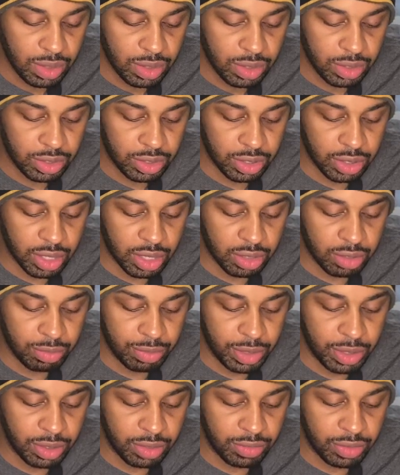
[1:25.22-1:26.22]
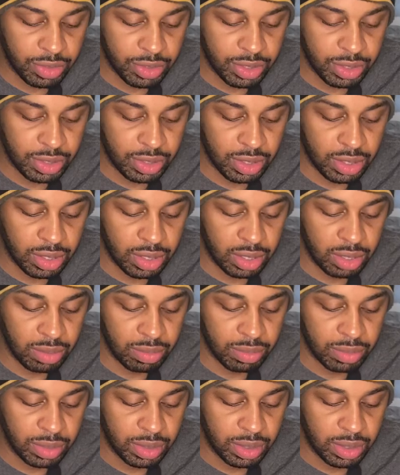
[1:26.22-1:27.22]
Chicago Bears versus
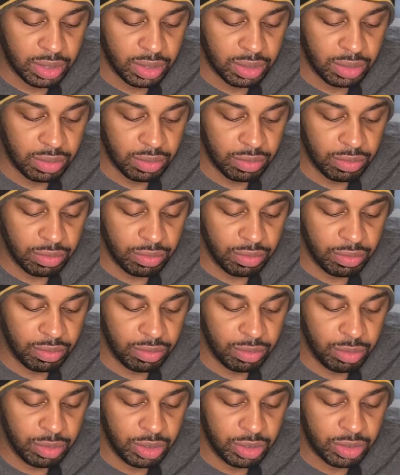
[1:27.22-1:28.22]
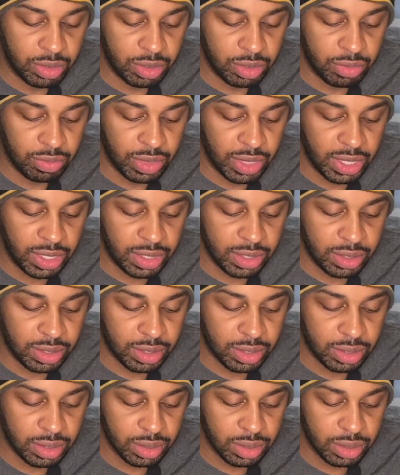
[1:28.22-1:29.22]
the Minnesota Vikings.